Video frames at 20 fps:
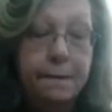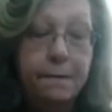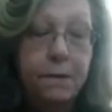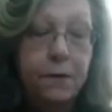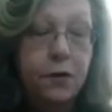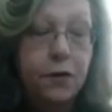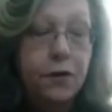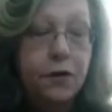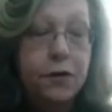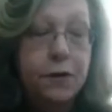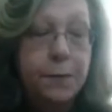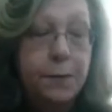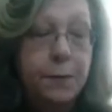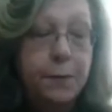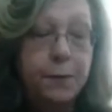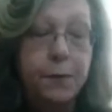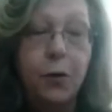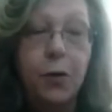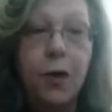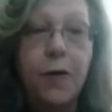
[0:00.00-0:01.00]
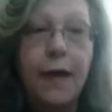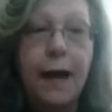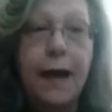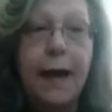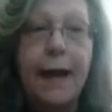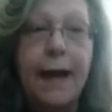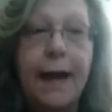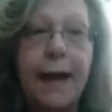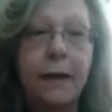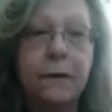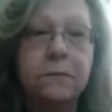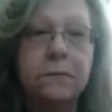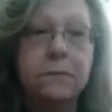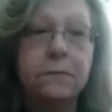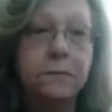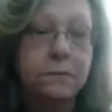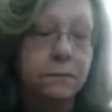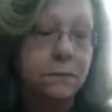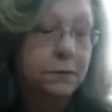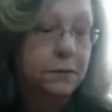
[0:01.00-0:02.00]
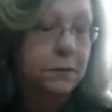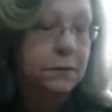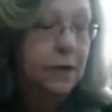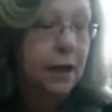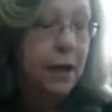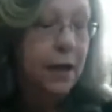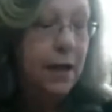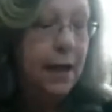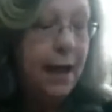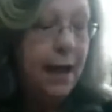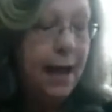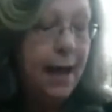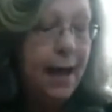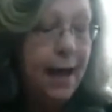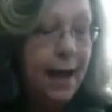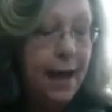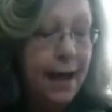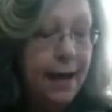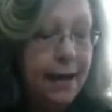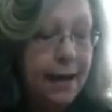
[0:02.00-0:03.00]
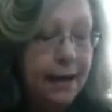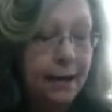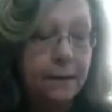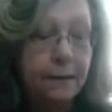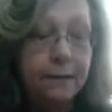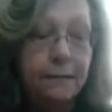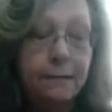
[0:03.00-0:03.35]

you just pull that out, and it